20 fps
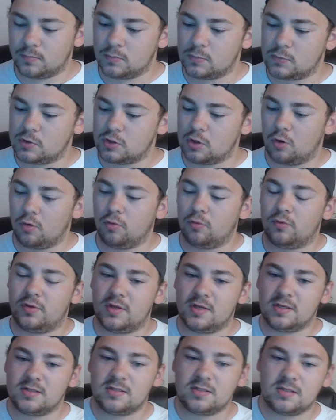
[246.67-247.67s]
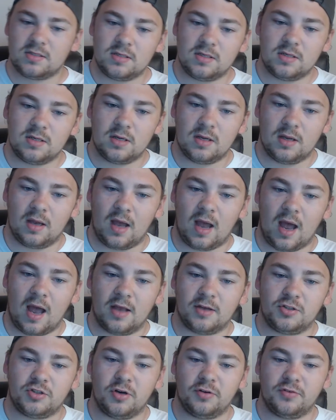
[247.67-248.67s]
So this, I
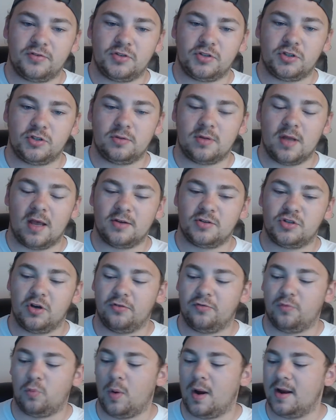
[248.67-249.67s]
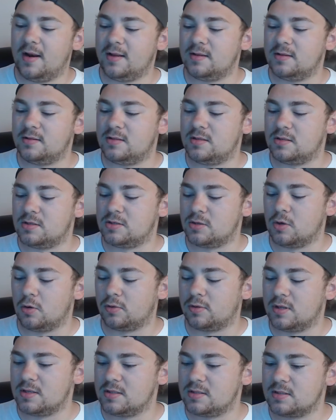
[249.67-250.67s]
should have waited to
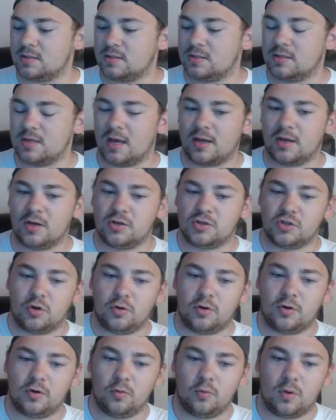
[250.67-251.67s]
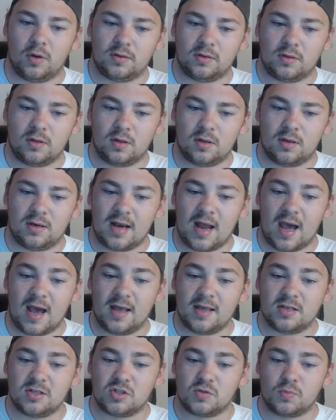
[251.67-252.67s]
soak this because I could have shown you what the
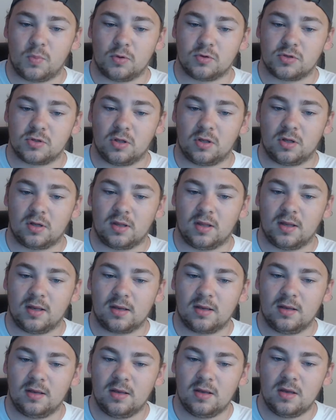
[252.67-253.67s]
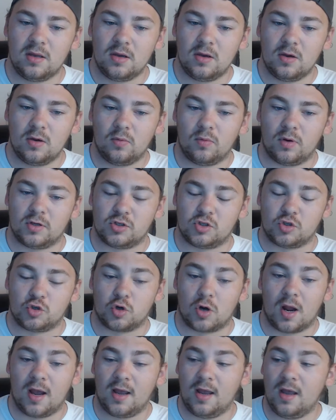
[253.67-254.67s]
knot is supposed to look like when it's
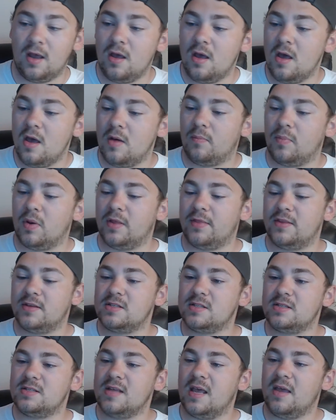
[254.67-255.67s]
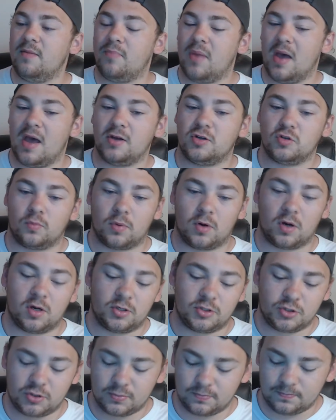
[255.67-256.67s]
dry. But this is a badger
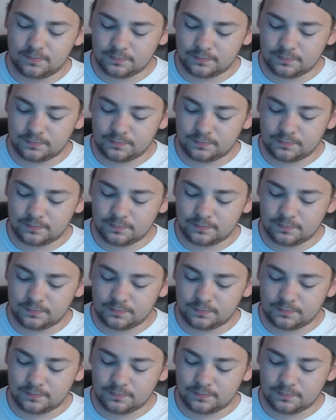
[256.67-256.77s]
brush.